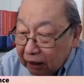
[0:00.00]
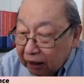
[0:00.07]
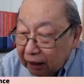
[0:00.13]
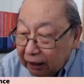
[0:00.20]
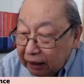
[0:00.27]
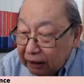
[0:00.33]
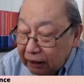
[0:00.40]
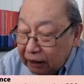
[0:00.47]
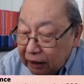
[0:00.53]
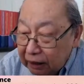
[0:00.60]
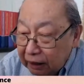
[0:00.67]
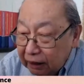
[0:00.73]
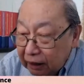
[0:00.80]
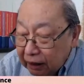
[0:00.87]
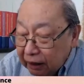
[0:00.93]

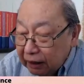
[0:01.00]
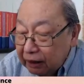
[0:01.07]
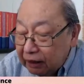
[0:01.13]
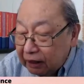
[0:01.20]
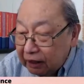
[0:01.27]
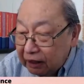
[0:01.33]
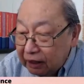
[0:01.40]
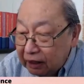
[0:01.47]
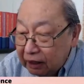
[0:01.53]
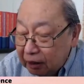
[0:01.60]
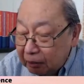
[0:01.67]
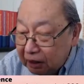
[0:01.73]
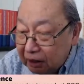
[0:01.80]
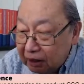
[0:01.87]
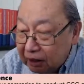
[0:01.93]
in
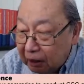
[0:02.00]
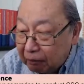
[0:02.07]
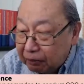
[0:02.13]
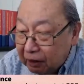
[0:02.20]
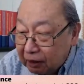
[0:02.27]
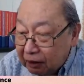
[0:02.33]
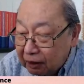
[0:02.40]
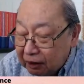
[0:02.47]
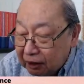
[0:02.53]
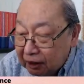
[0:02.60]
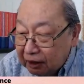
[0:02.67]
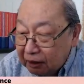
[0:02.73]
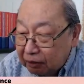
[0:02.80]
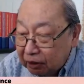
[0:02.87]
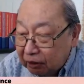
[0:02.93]
criticism and self-criticism,